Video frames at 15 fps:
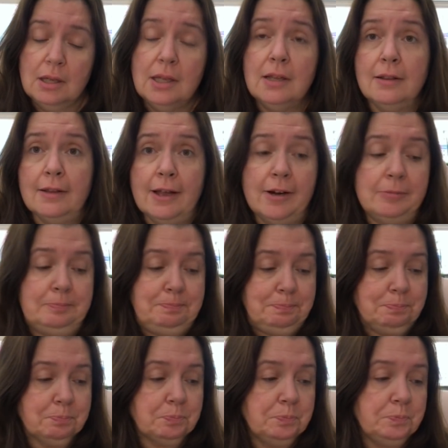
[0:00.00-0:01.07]
in there.
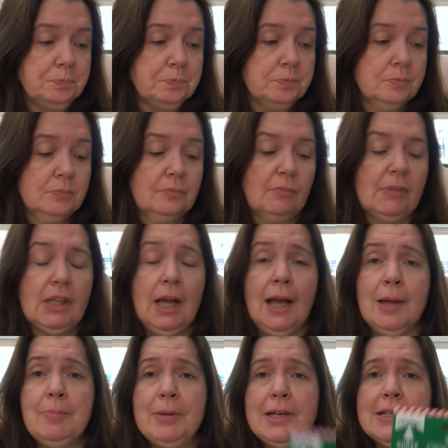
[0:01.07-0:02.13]

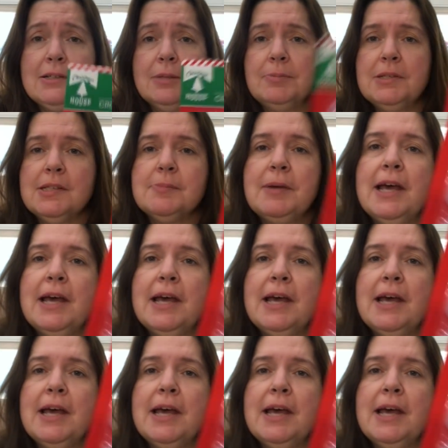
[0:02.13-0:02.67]
I picked up this